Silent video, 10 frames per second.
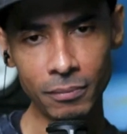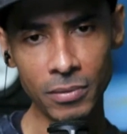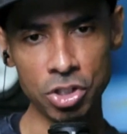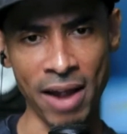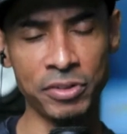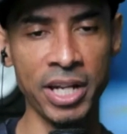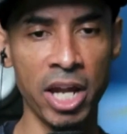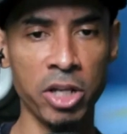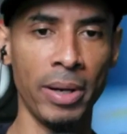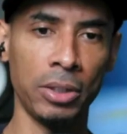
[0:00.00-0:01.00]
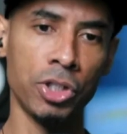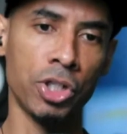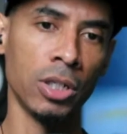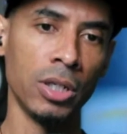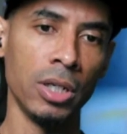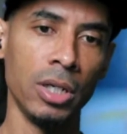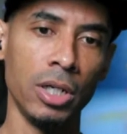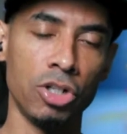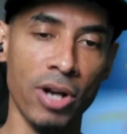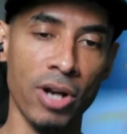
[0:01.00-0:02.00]
Drafted Daniel Bellinger,
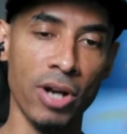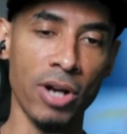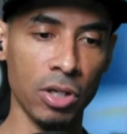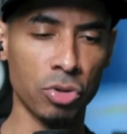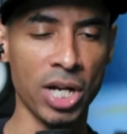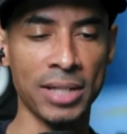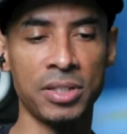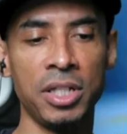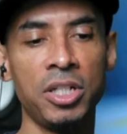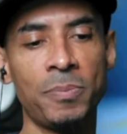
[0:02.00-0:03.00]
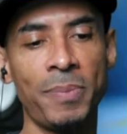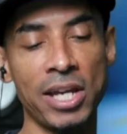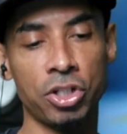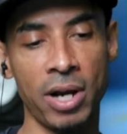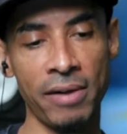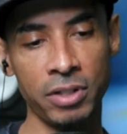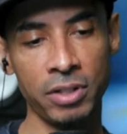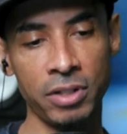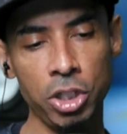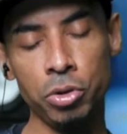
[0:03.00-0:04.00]
drafted Theo Johnson in this past draft.
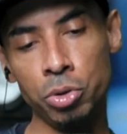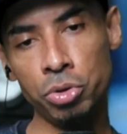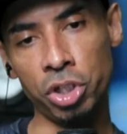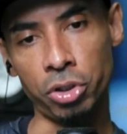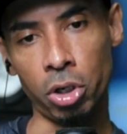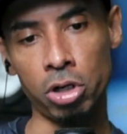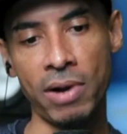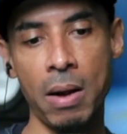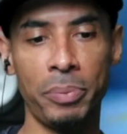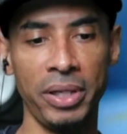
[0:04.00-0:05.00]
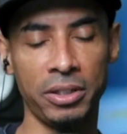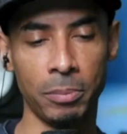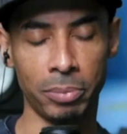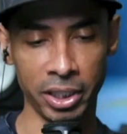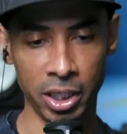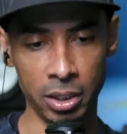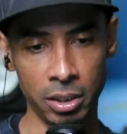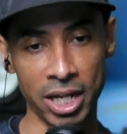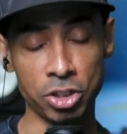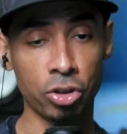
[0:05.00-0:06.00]
You used a 3rd-round pick to bring in
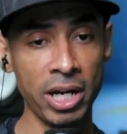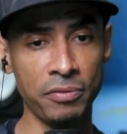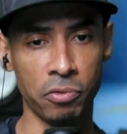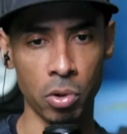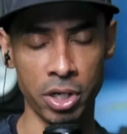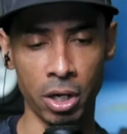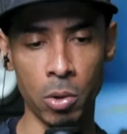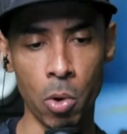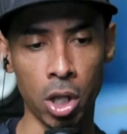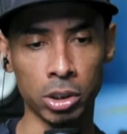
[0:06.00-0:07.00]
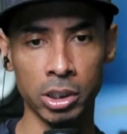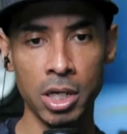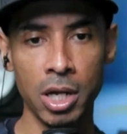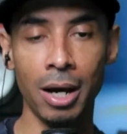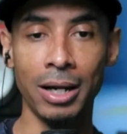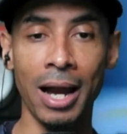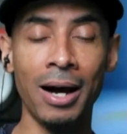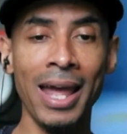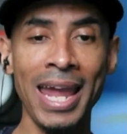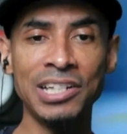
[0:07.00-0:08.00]
and trade for Darren Waller, an
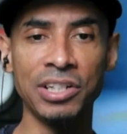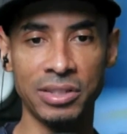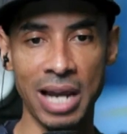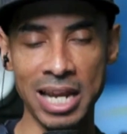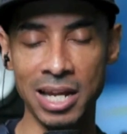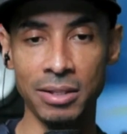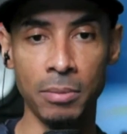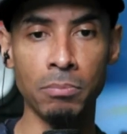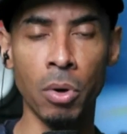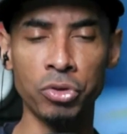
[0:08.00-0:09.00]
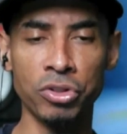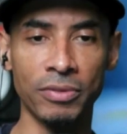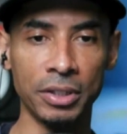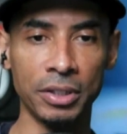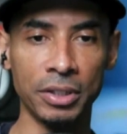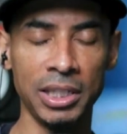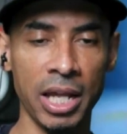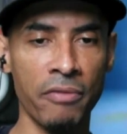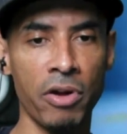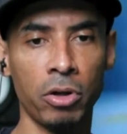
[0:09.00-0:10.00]
aging tight end that most of the league and the
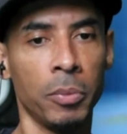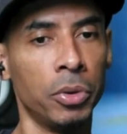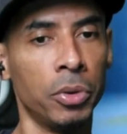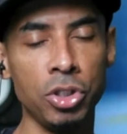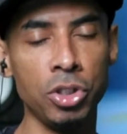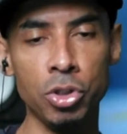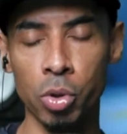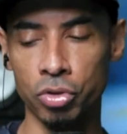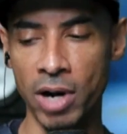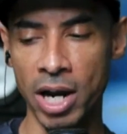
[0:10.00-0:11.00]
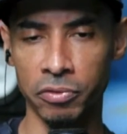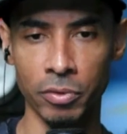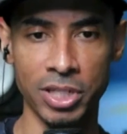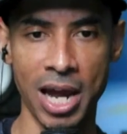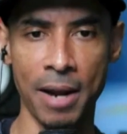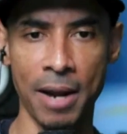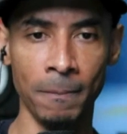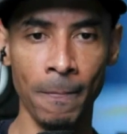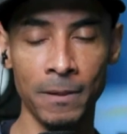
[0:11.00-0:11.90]
NFL community knew was ready for retirement.